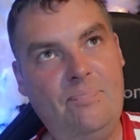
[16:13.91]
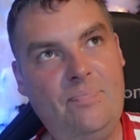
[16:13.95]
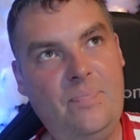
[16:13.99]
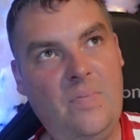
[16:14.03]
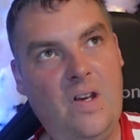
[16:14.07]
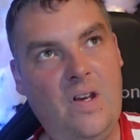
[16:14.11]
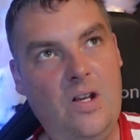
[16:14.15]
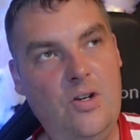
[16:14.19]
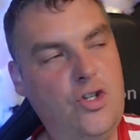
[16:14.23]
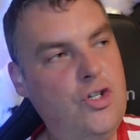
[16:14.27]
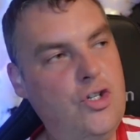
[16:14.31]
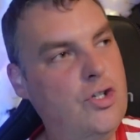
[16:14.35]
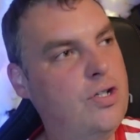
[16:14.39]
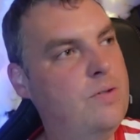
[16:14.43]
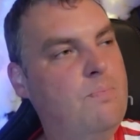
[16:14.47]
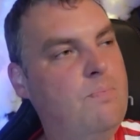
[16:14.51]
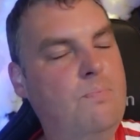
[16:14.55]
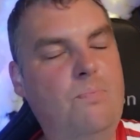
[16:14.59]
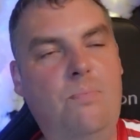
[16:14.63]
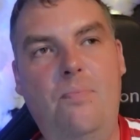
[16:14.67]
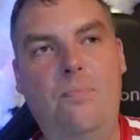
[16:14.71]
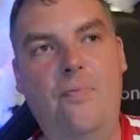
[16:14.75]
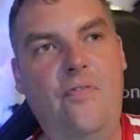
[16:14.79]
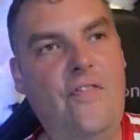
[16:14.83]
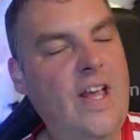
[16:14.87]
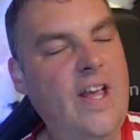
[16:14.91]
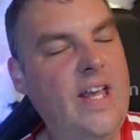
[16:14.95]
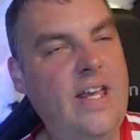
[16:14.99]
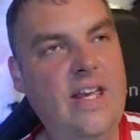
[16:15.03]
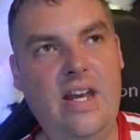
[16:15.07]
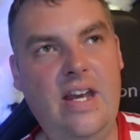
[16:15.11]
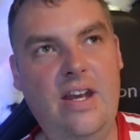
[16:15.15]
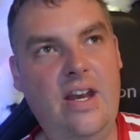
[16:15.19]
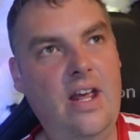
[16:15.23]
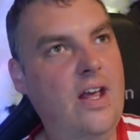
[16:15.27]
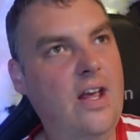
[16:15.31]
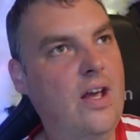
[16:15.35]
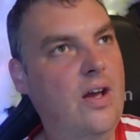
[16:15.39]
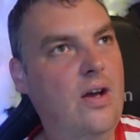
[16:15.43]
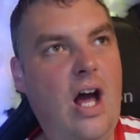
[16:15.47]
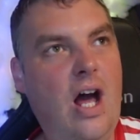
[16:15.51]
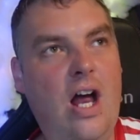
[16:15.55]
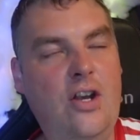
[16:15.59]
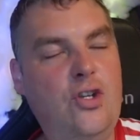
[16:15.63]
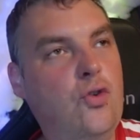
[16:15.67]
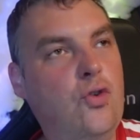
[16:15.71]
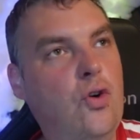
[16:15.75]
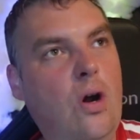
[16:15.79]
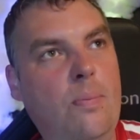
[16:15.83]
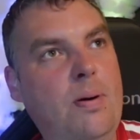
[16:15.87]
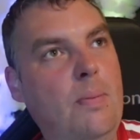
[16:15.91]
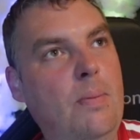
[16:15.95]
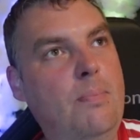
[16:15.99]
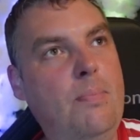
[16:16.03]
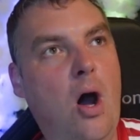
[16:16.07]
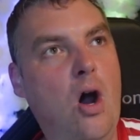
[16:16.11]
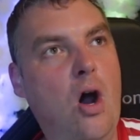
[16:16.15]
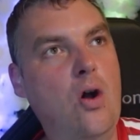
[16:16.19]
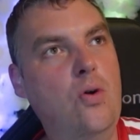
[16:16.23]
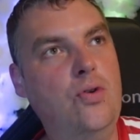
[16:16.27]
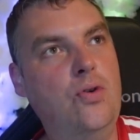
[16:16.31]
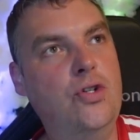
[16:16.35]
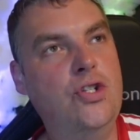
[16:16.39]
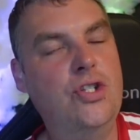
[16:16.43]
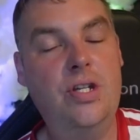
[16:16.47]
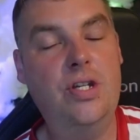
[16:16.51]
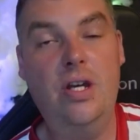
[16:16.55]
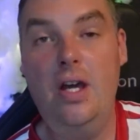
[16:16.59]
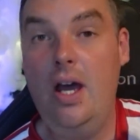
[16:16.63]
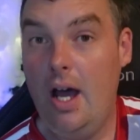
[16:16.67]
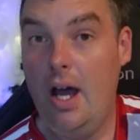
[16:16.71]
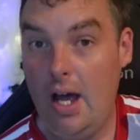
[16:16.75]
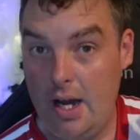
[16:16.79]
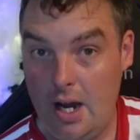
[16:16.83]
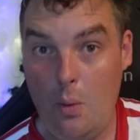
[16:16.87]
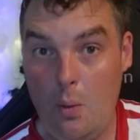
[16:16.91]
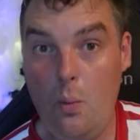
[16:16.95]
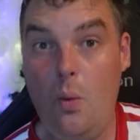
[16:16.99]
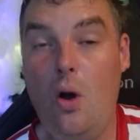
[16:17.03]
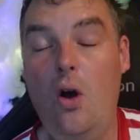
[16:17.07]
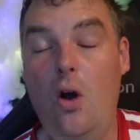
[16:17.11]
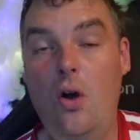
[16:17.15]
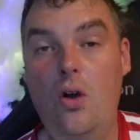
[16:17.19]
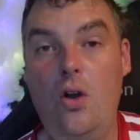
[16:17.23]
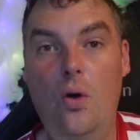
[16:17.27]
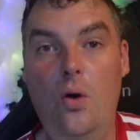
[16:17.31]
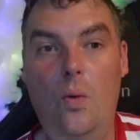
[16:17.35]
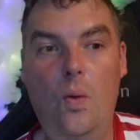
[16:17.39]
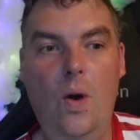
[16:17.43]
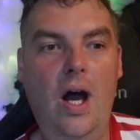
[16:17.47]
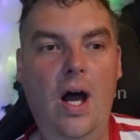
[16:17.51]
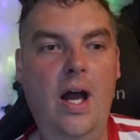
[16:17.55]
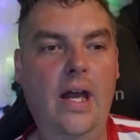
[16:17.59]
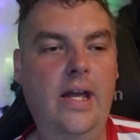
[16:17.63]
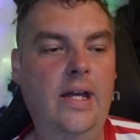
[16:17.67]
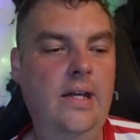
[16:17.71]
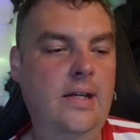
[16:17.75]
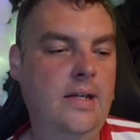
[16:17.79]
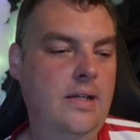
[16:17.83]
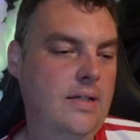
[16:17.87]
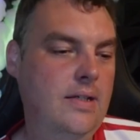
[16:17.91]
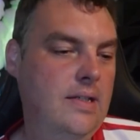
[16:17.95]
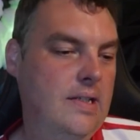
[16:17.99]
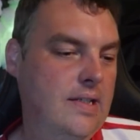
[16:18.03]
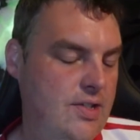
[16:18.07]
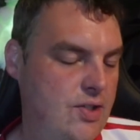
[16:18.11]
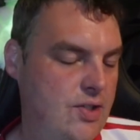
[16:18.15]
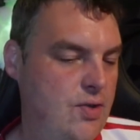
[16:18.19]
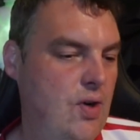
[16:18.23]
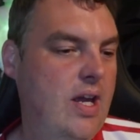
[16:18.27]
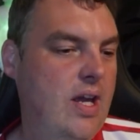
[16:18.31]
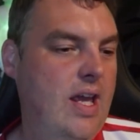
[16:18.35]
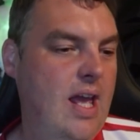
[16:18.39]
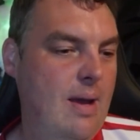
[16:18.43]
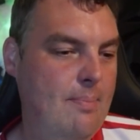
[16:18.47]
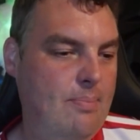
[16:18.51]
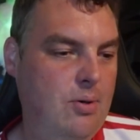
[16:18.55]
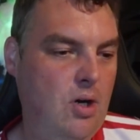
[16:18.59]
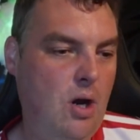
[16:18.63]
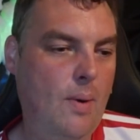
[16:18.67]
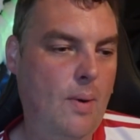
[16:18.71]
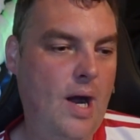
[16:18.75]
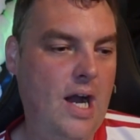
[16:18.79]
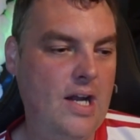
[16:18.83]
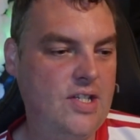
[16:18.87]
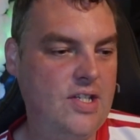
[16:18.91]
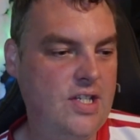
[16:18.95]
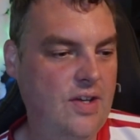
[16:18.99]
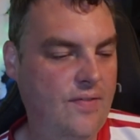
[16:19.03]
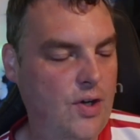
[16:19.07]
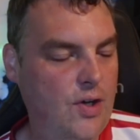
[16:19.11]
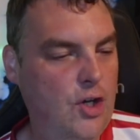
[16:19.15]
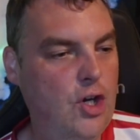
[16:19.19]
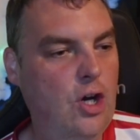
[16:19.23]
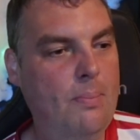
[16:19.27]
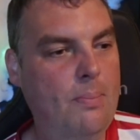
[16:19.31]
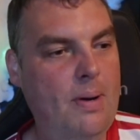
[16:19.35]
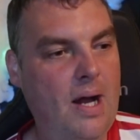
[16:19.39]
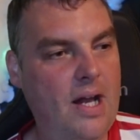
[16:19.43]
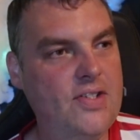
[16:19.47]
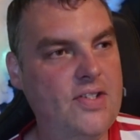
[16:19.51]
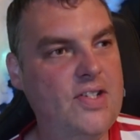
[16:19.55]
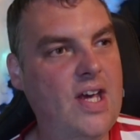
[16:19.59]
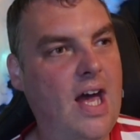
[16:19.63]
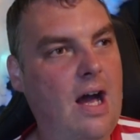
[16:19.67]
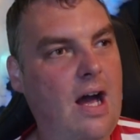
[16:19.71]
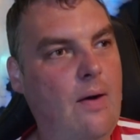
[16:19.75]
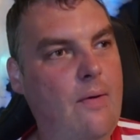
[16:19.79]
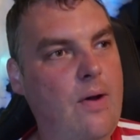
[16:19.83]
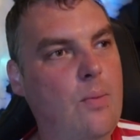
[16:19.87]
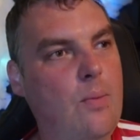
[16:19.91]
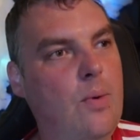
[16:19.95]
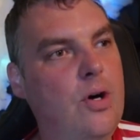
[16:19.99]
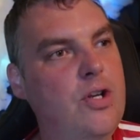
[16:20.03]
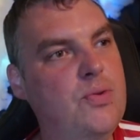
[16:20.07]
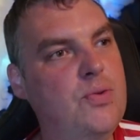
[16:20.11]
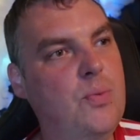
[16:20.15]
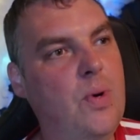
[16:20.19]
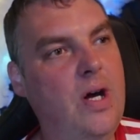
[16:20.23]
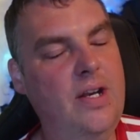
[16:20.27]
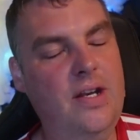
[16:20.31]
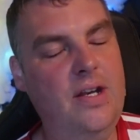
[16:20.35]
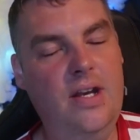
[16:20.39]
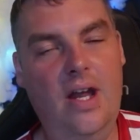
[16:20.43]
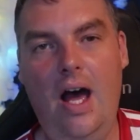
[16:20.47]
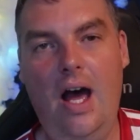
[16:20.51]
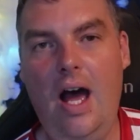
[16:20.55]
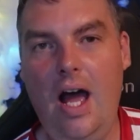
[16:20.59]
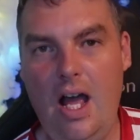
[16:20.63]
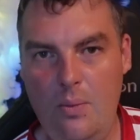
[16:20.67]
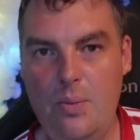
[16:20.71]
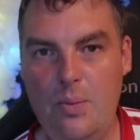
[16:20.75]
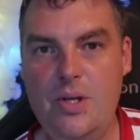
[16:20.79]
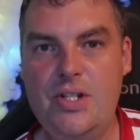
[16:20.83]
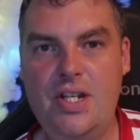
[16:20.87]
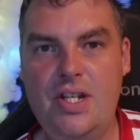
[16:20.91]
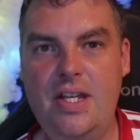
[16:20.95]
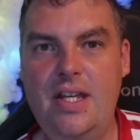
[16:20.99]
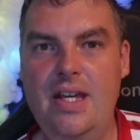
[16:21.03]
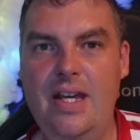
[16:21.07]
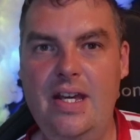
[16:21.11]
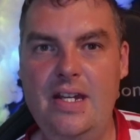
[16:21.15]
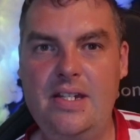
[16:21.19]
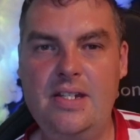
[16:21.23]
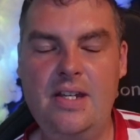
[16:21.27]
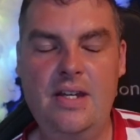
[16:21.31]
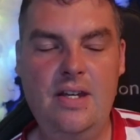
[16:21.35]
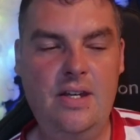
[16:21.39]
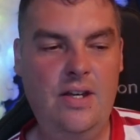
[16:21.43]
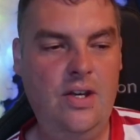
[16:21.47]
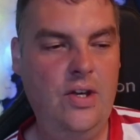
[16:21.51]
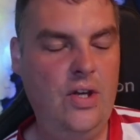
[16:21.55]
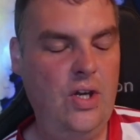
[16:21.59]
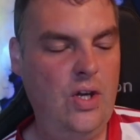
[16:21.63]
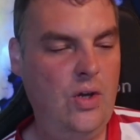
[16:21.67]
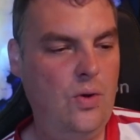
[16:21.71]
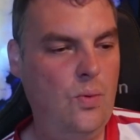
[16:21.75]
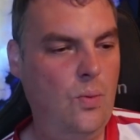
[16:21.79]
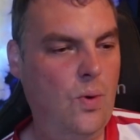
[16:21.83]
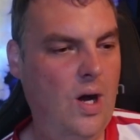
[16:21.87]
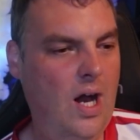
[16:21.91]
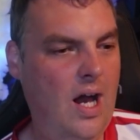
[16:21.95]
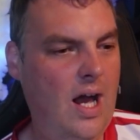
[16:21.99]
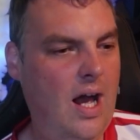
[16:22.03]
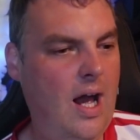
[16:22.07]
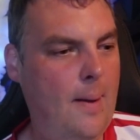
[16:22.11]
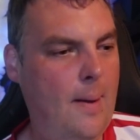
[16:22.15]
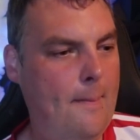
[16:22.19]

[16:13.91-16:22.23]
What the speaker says: just thinking I drop a post and I walk away. Let's try and get proactive and go back to how it was when I was a kid, where